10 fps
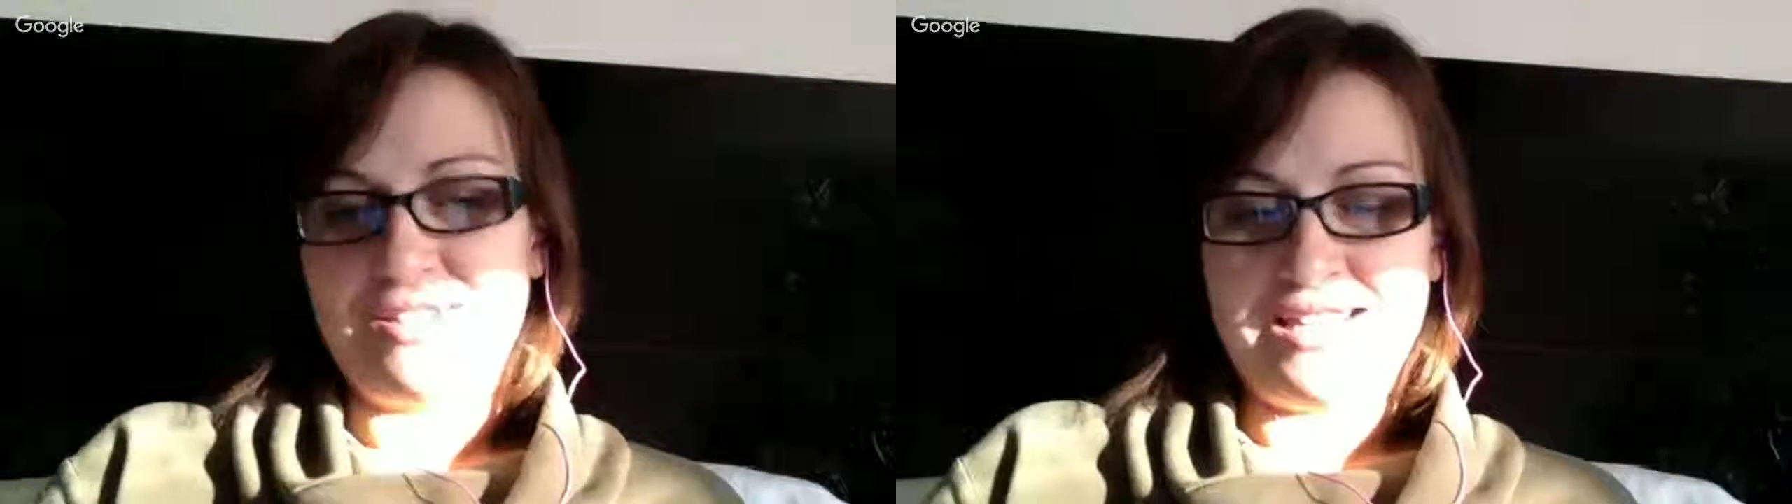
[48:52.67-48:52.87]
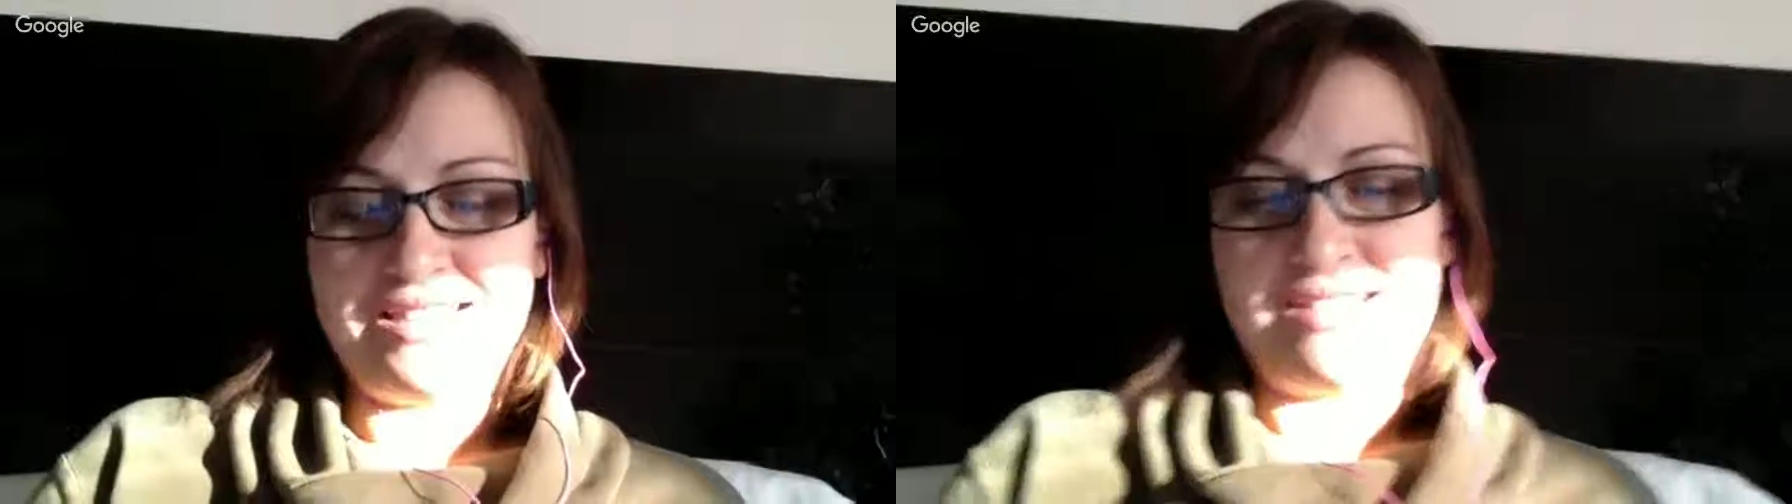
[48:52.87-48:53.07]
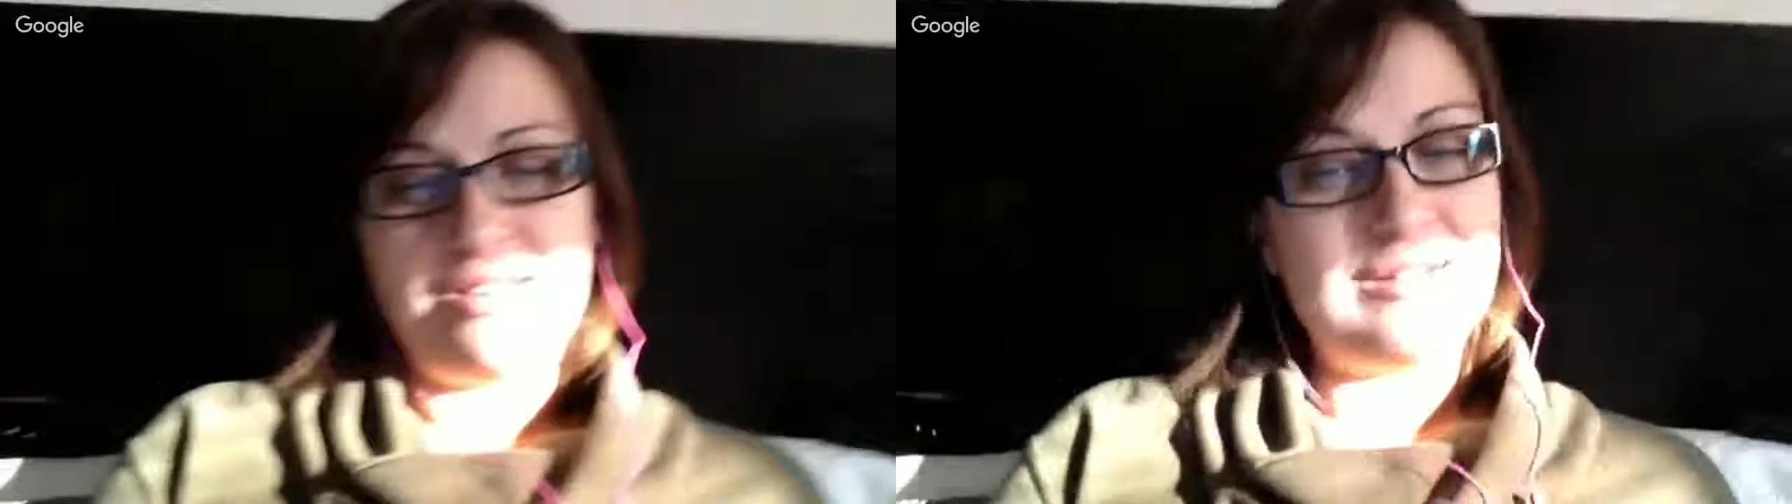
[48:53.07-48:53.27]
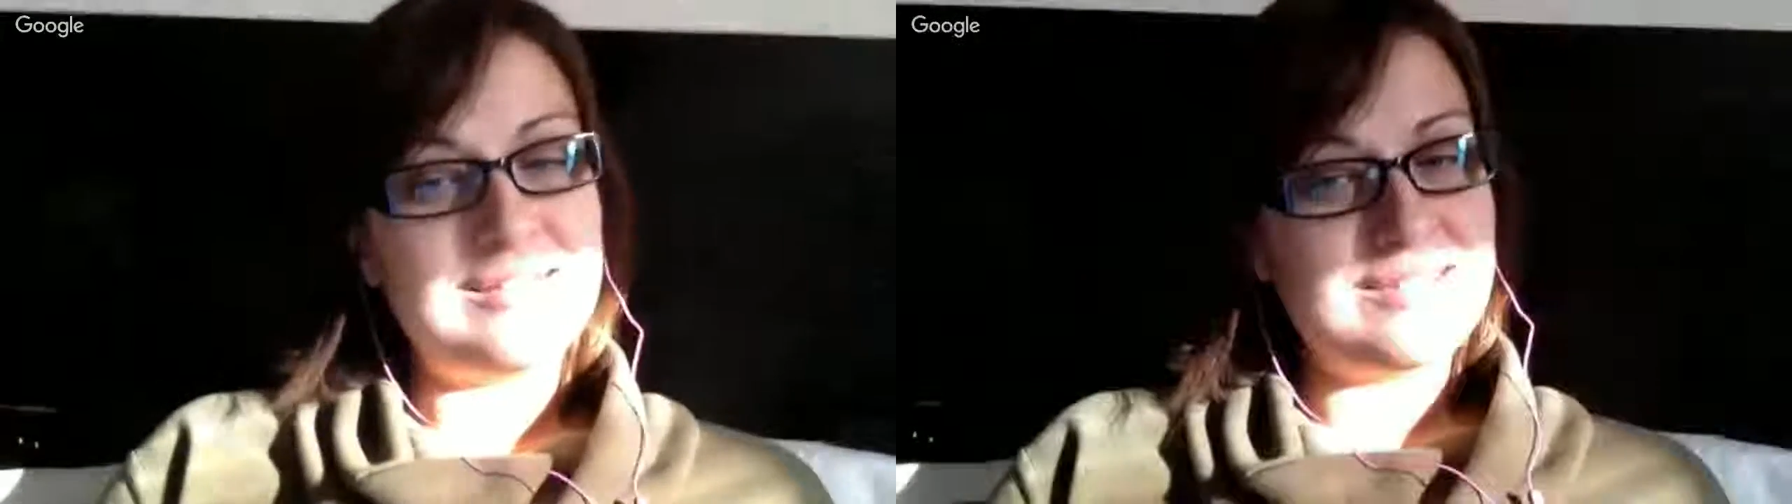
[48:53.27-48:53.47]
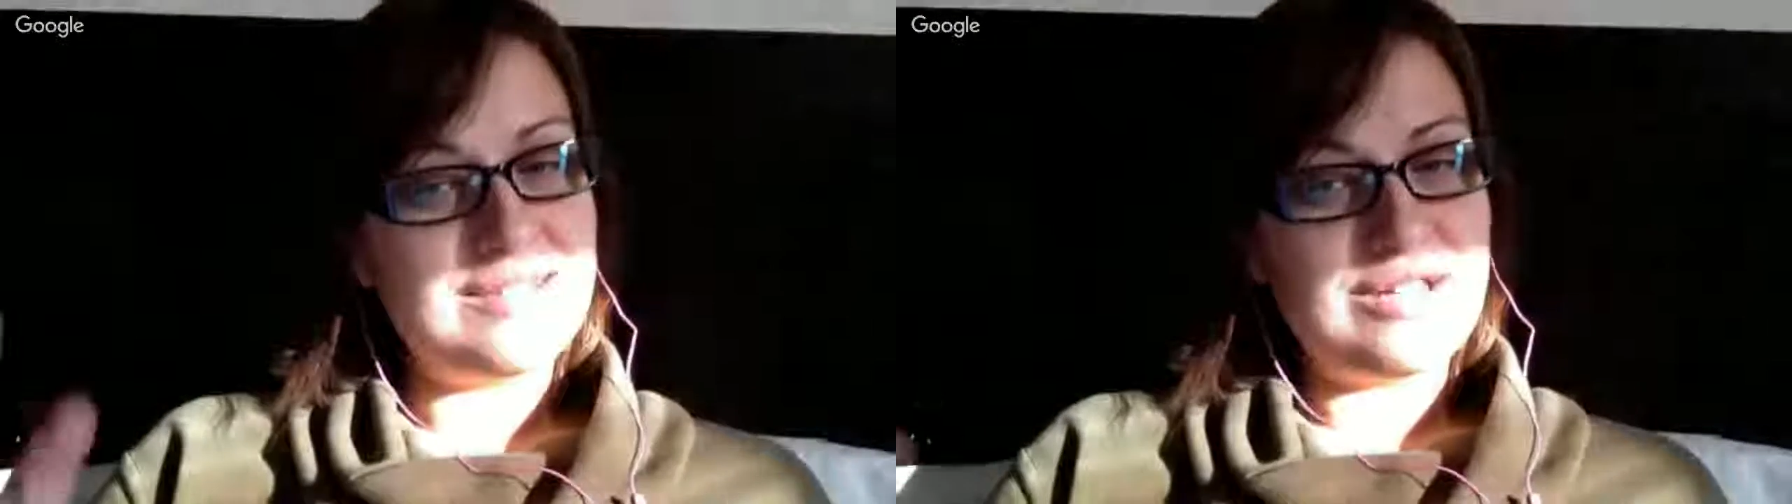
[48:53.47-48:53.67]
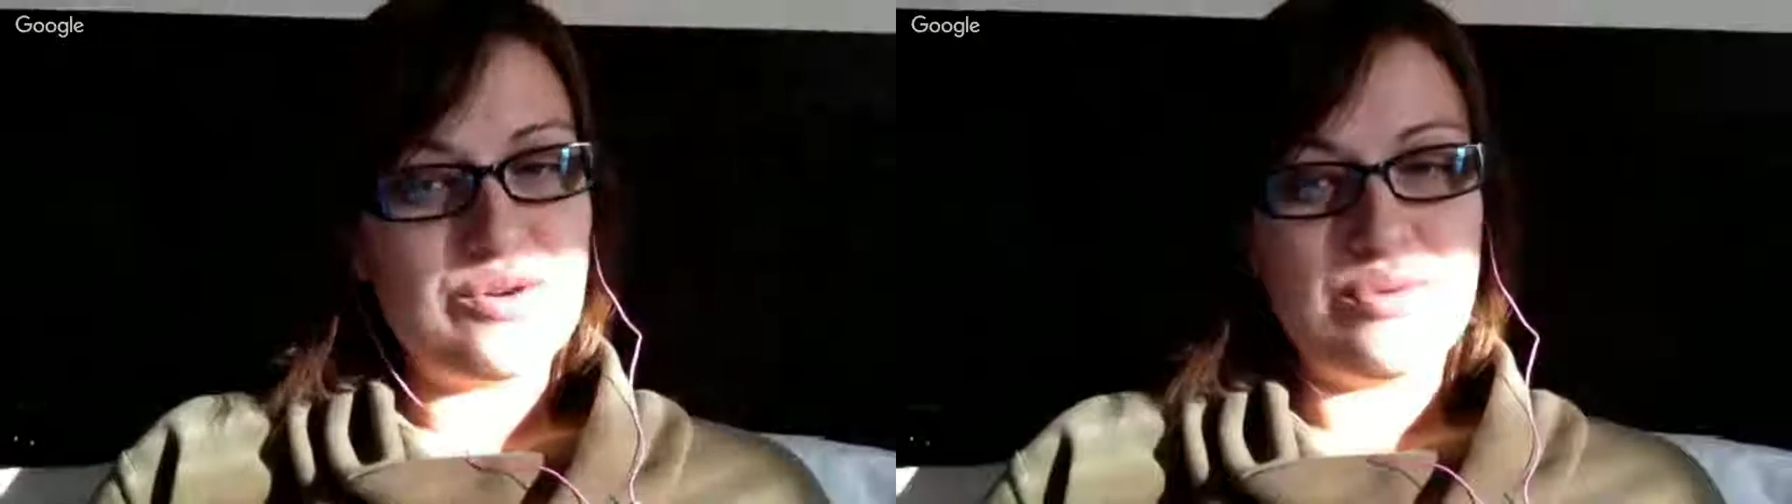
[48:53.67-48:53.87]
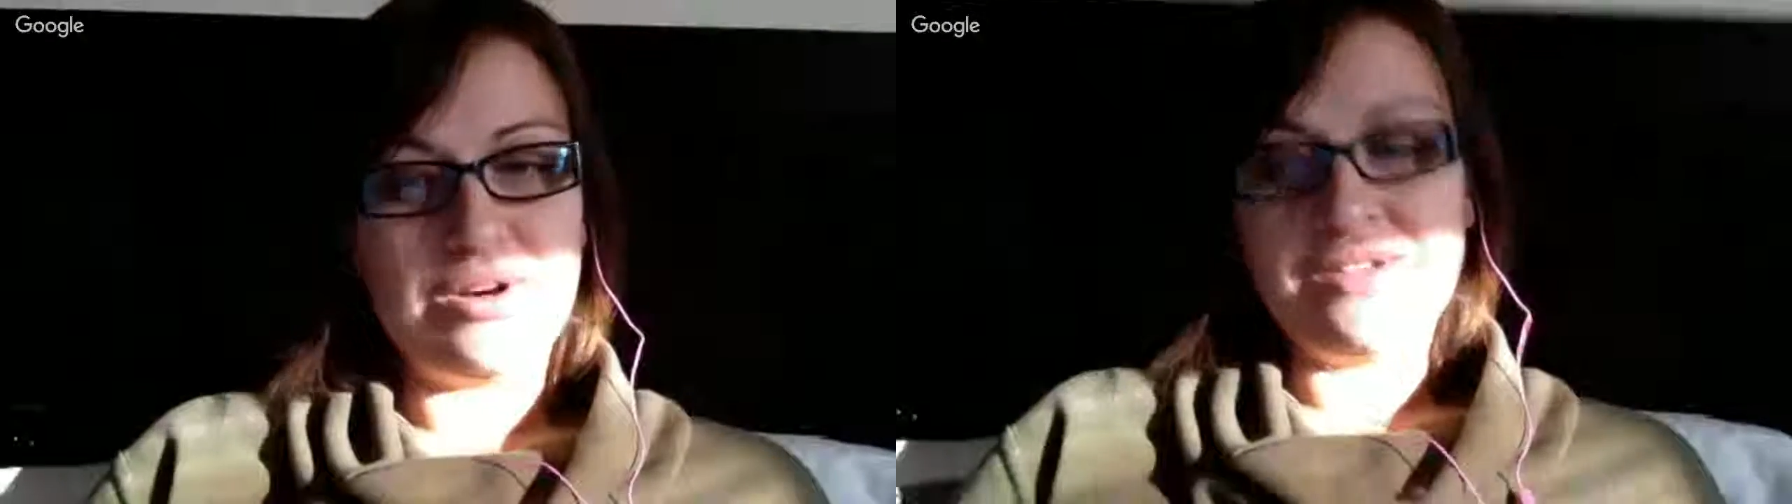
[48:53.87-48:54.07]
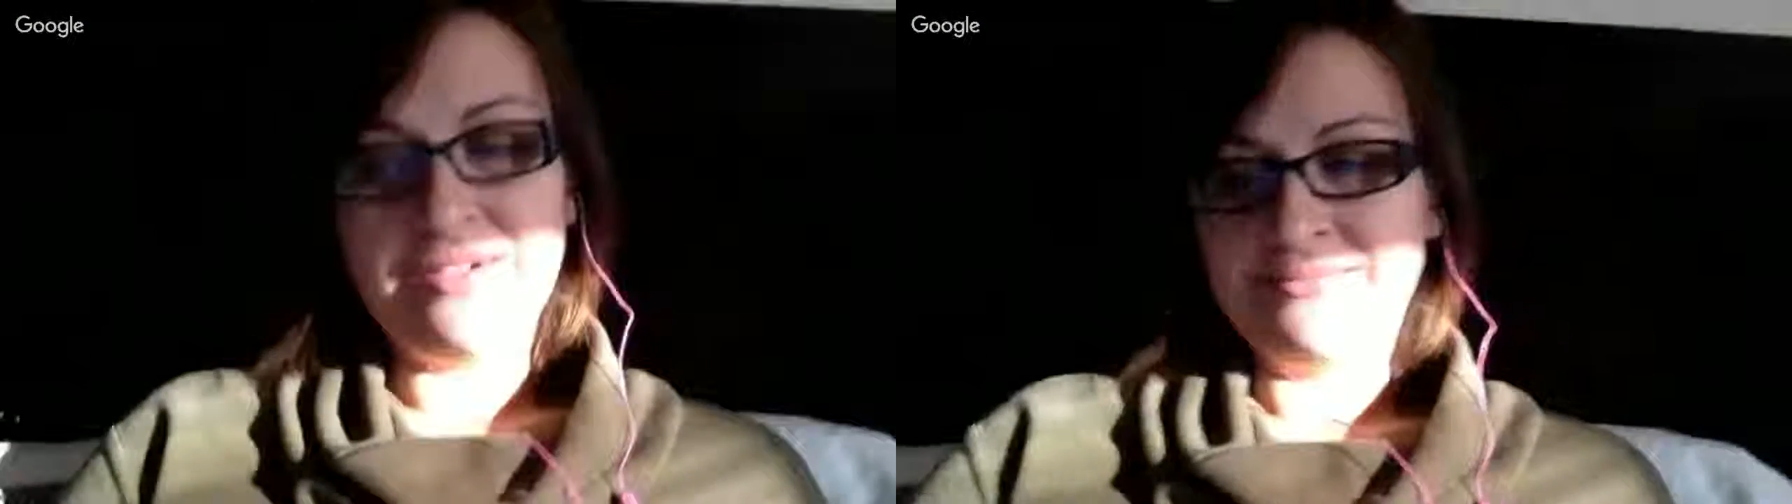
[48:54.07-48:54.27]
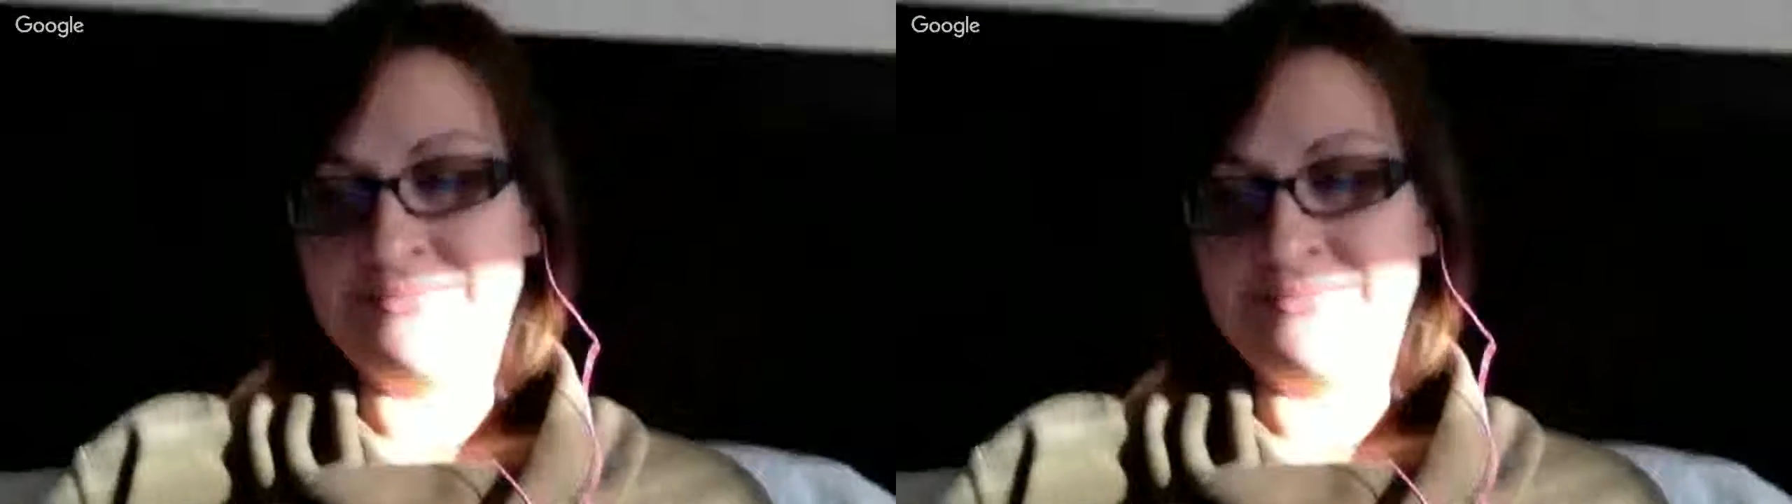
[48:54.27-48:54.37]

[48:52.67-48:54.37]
I said, Alyssa,